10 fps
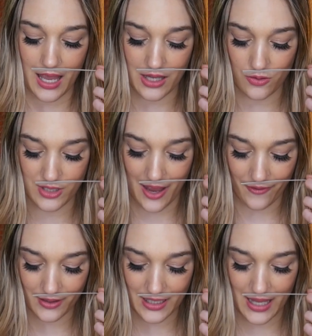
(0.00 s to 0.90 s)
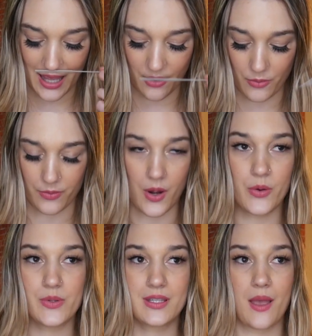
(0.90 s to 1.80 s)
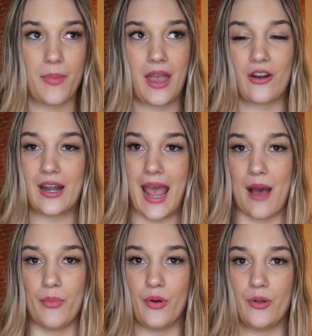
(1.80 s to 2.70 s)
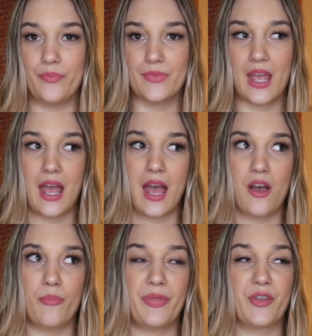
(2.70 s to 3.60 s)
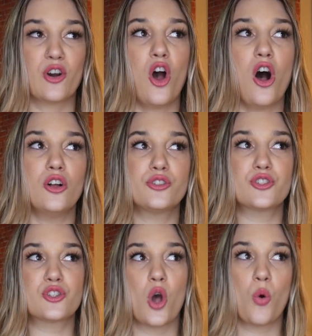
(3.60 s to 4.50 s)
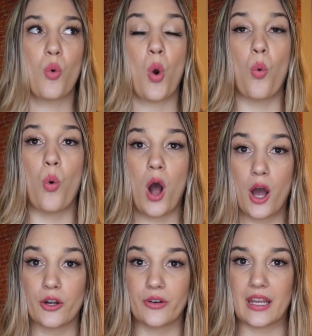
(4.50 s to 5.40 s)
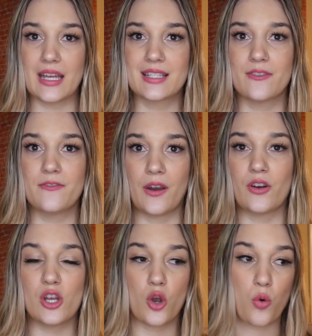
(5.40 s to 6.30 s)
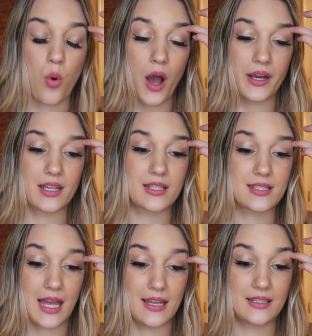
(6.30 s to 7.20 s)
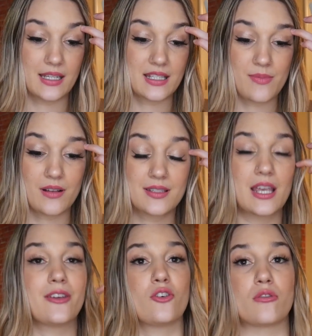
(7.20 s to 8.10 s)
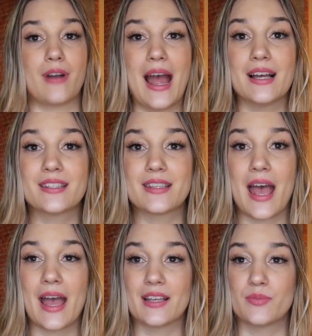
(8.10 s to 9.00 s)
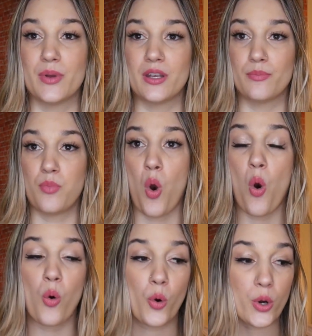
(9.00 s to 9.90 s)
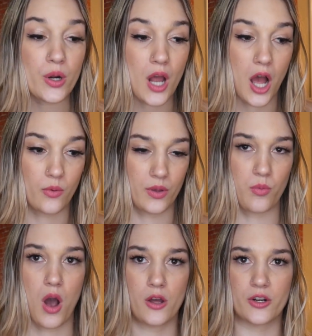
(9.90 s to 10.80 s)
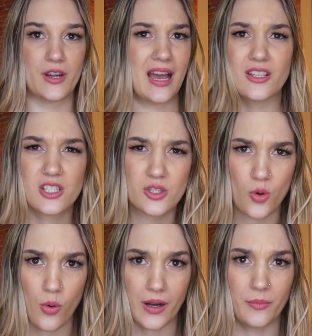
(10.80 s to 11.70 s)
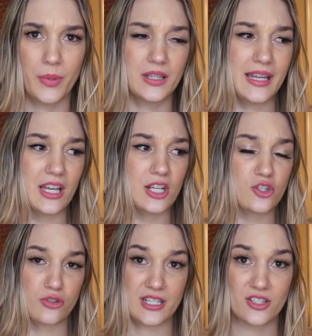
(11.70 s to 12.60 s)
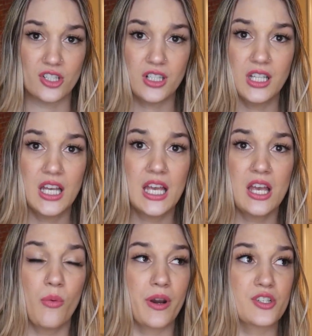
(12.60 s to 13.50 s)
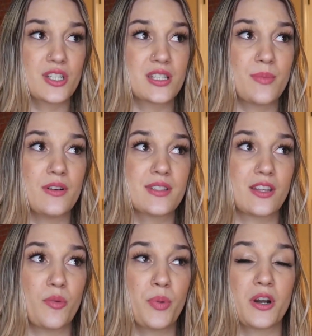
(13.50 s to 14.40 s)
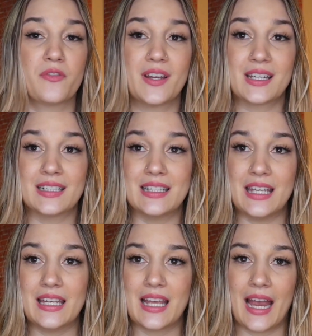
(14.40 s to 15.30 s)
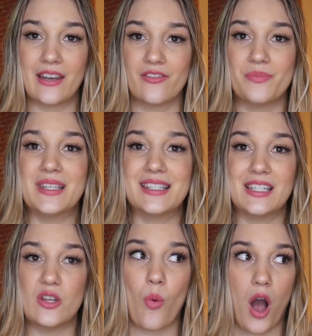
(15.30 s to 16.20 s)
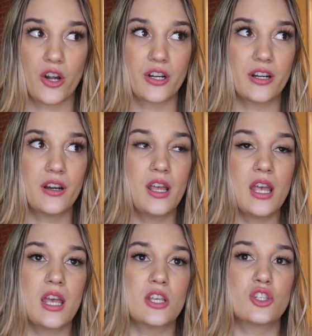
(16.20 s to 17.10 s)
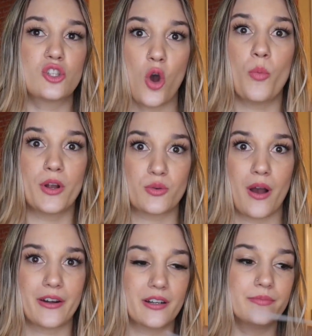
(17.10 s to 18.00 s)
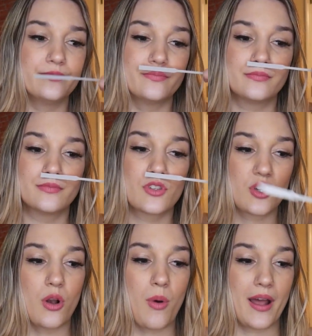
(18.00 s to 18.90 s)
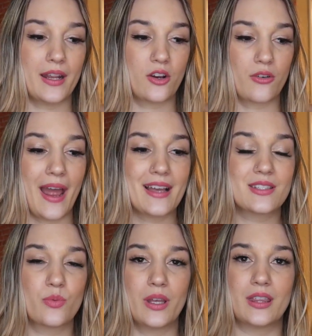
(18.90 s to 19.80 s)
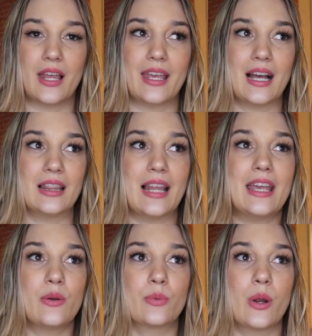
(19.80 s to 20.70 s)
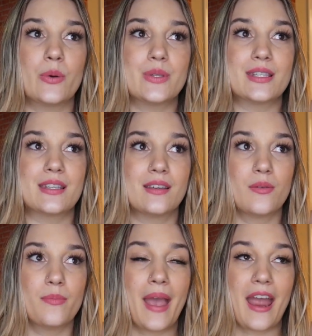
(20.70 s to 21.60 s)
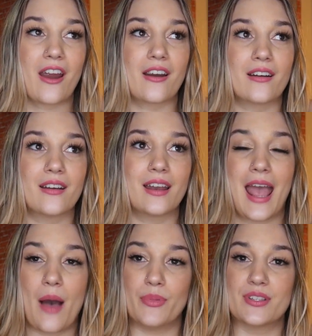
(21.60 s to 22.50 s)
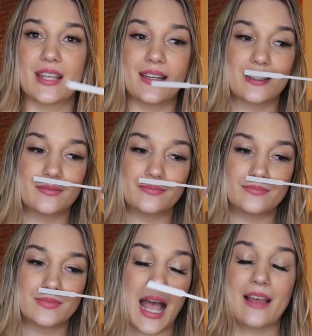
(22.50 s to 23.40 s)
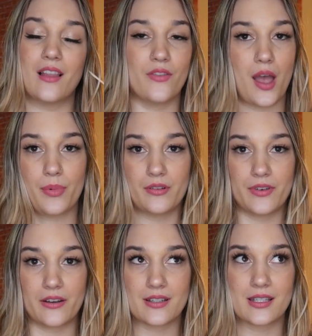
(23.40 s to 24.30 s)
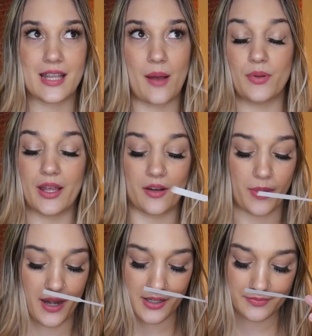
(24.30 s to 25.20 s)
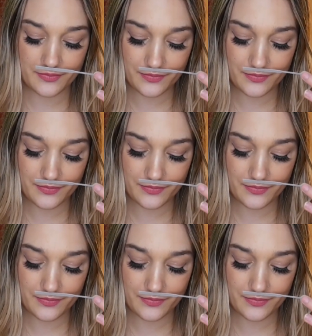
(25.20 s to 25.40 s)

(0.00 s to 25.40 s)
And you definitely get rose, pear, and apple, but they're all so watery. It's a very aquatic scent. It smells like grass that has been poured on with water. Not a storm, but like a drizzle, where it just smells like the perfect, clean, kind of misty water. So much water. So aquatic. Grass with like a light rose, pear, and apple scent. I love apple in fragrances, apple and pear.